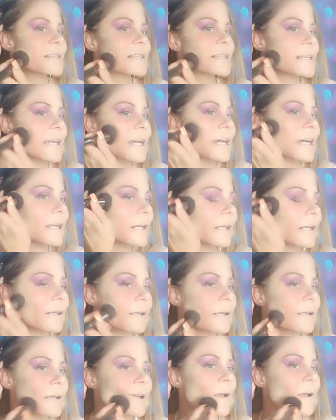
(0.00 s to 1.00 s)
scent,
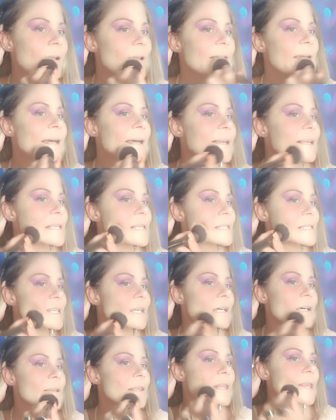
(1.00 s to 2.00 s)
yet it's
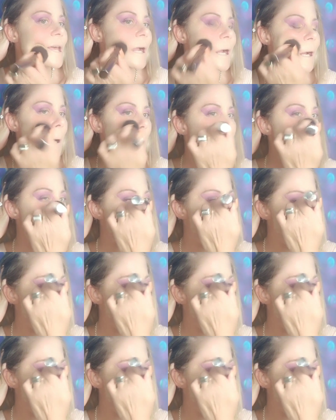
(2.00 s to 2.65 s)
still there.